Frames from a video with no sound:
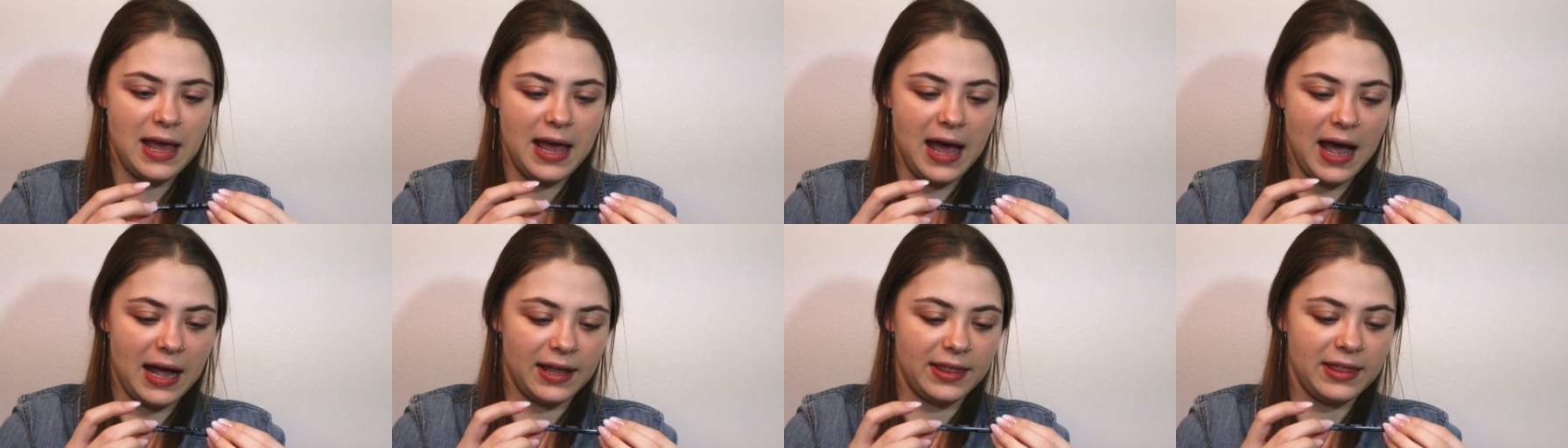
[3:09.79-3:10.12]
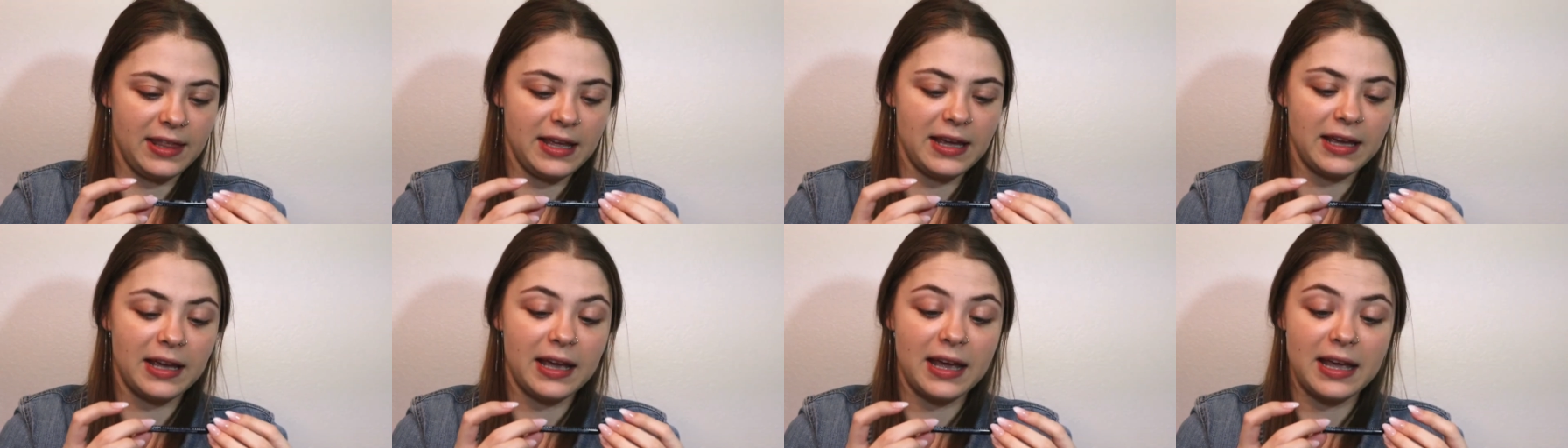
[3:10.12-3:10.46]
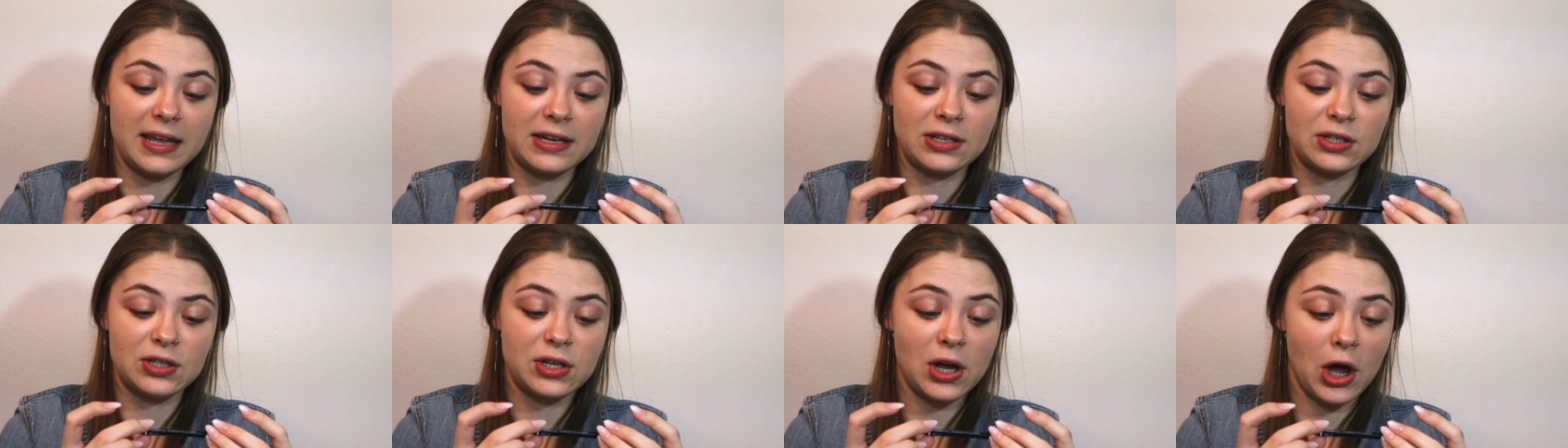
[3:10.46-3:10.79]
I think
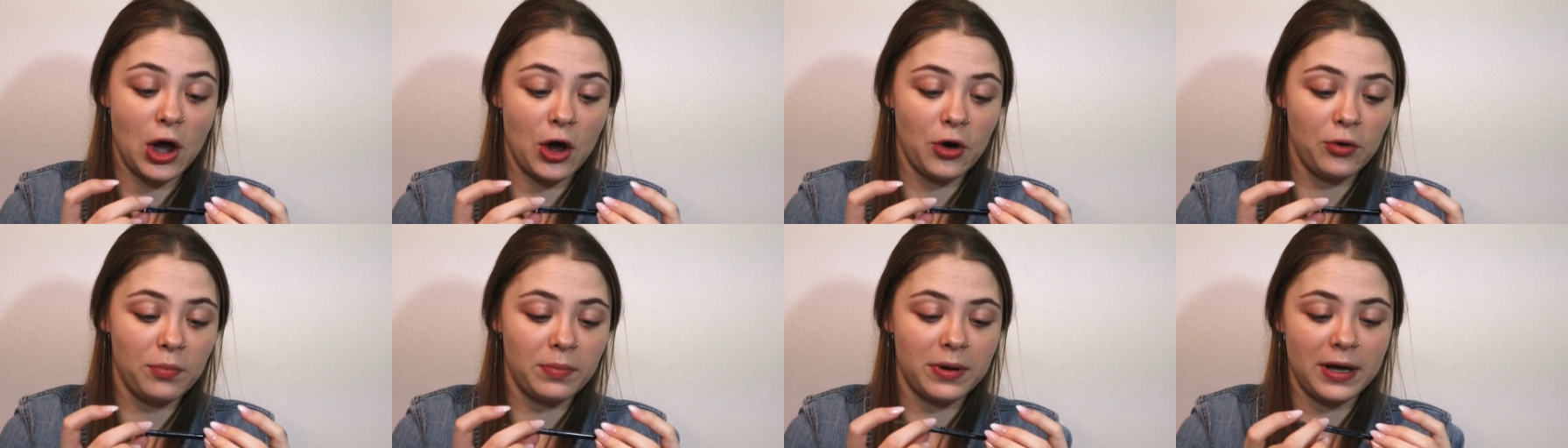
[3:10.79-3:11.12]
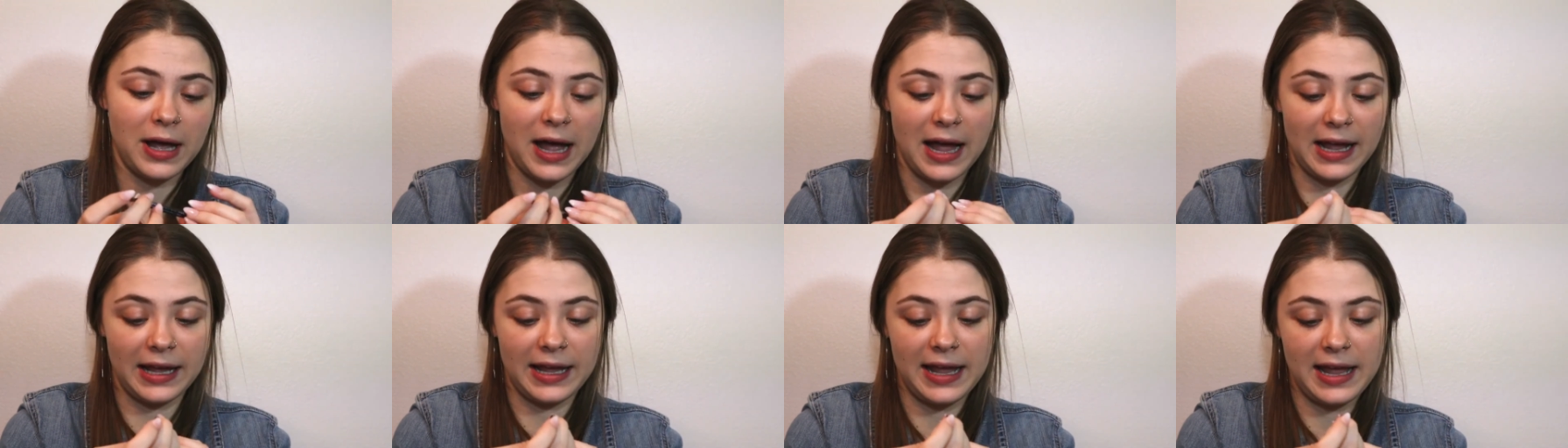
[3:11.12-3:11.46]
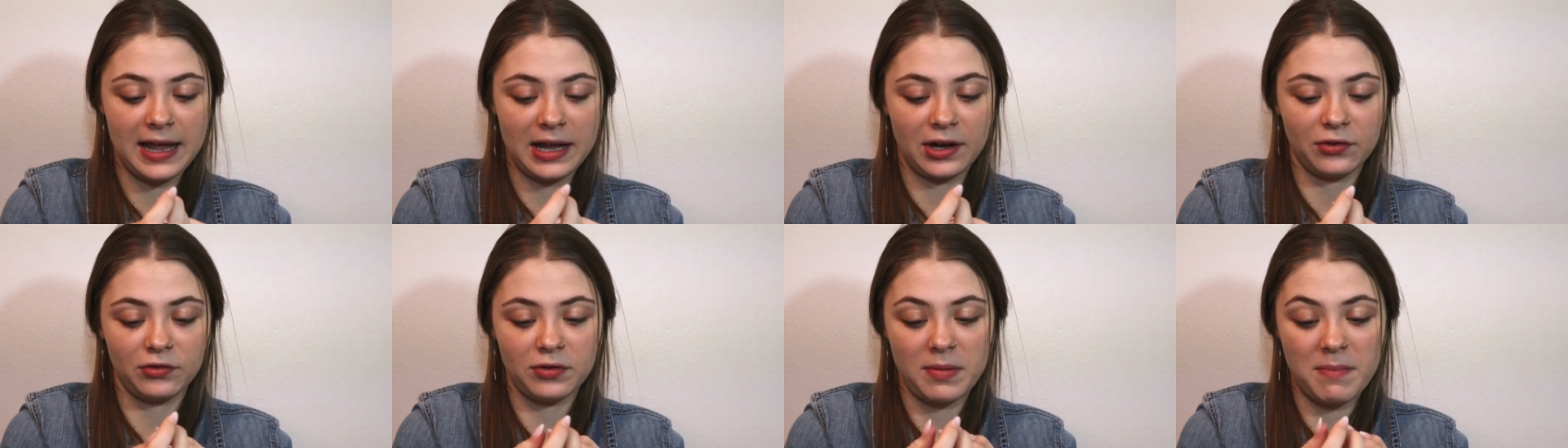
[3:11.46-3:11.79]
in taupe, I
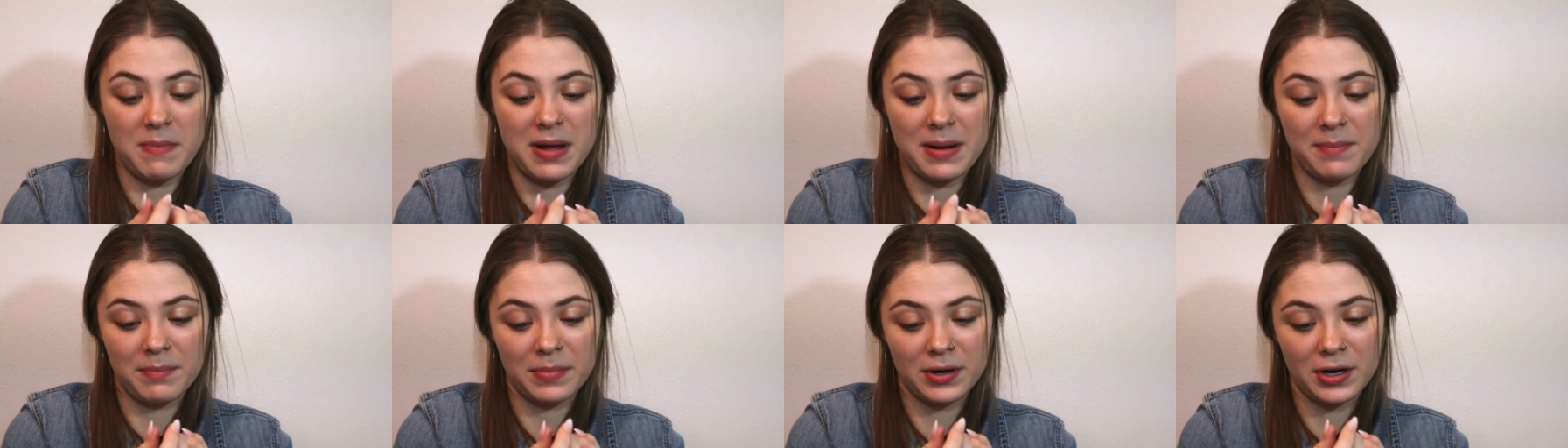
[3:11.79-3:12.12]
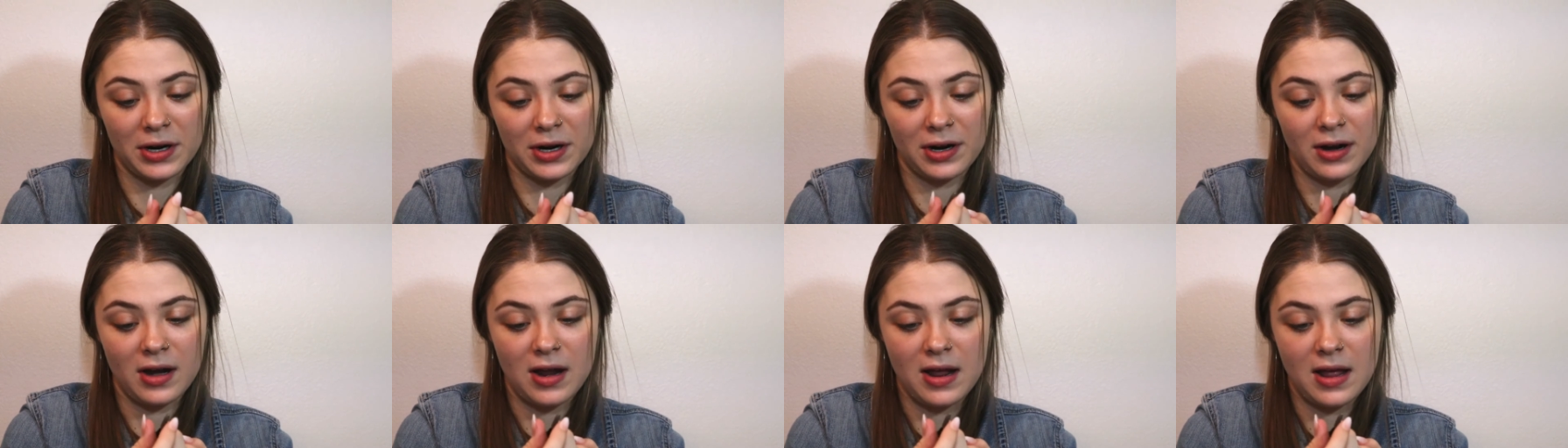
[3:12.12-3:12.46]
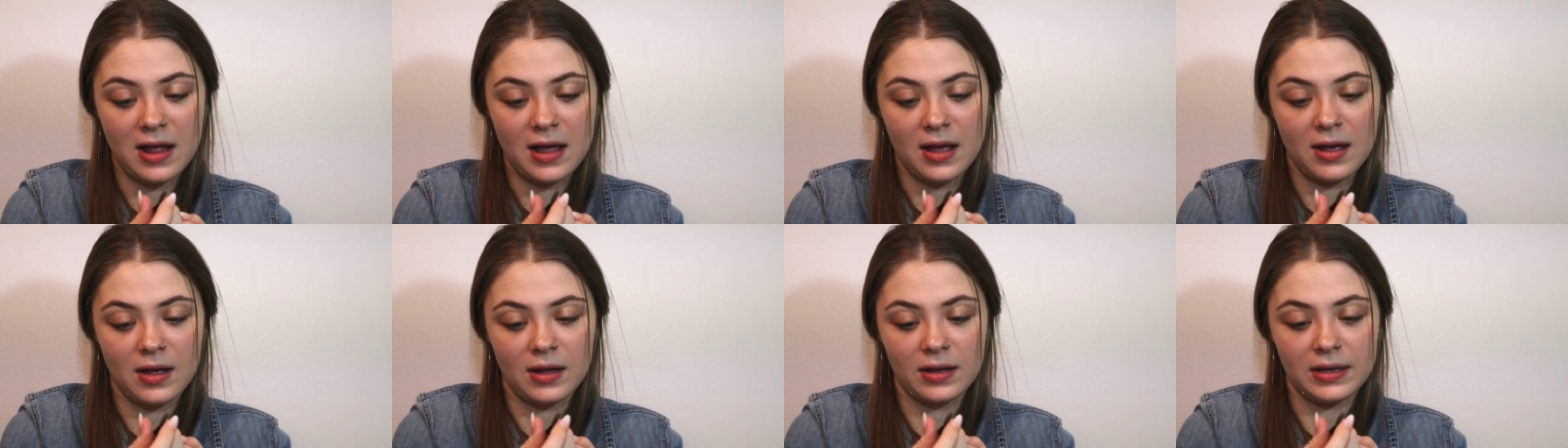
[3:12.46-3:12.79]
can't remember.
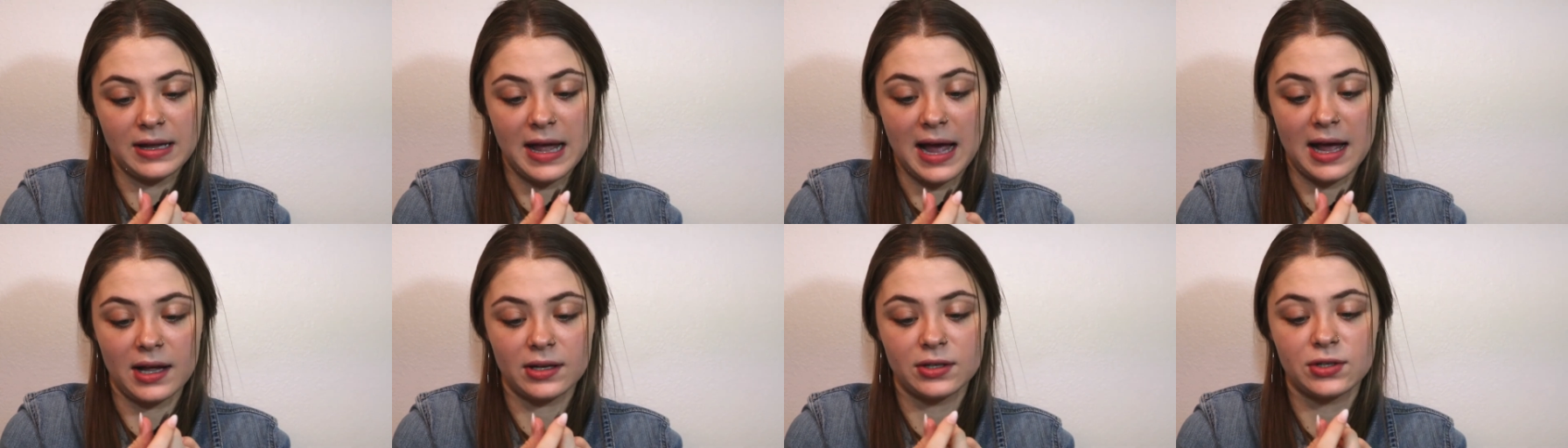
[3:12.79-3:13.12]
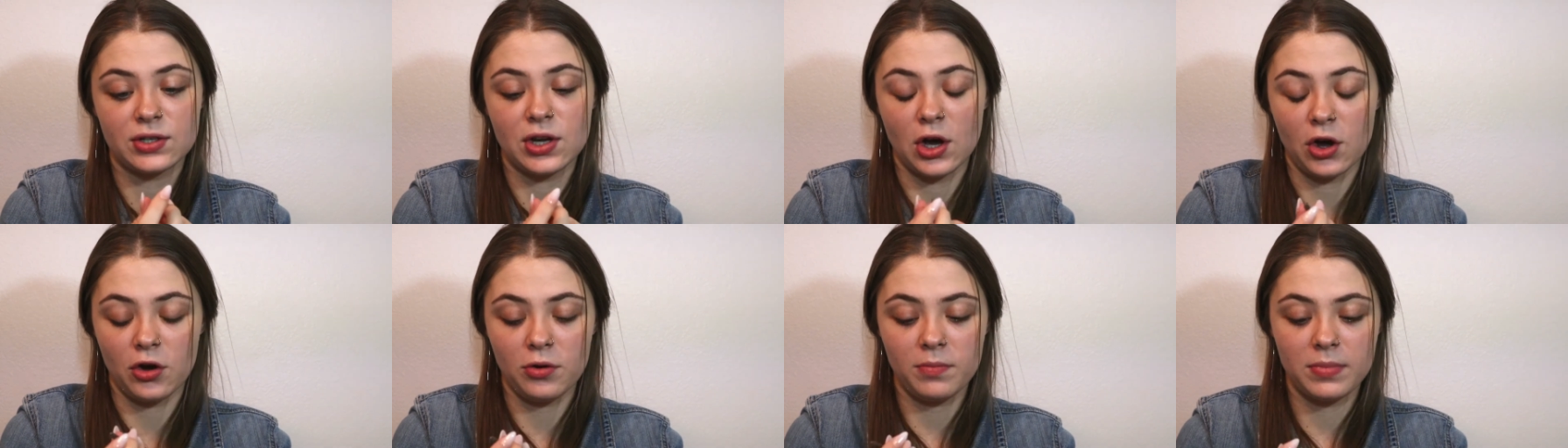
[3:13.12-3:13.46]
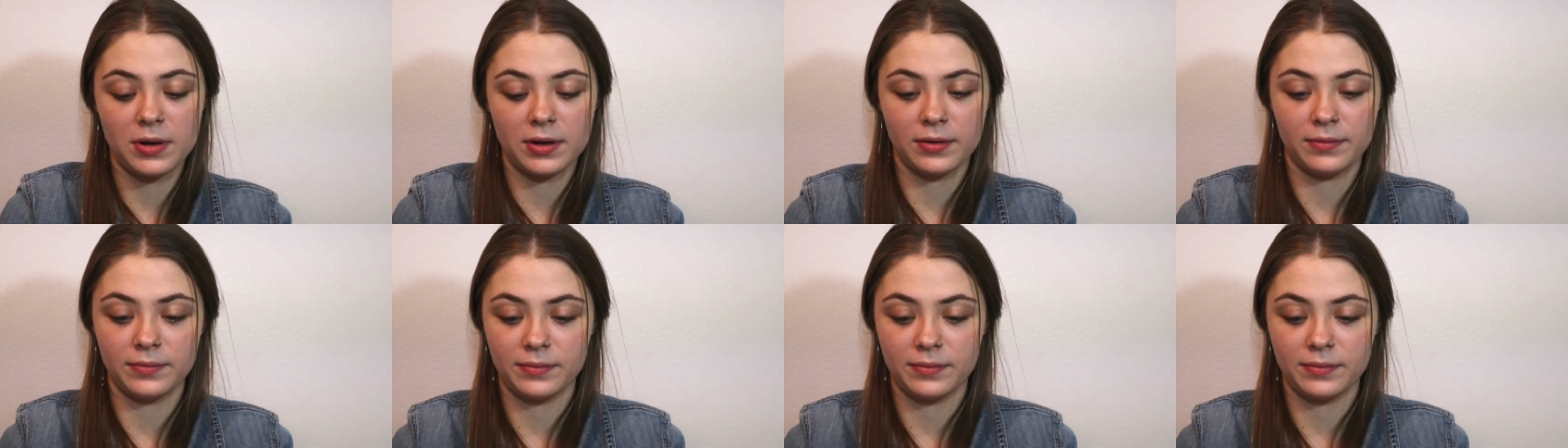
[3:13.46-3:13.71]
Yeah, taupe.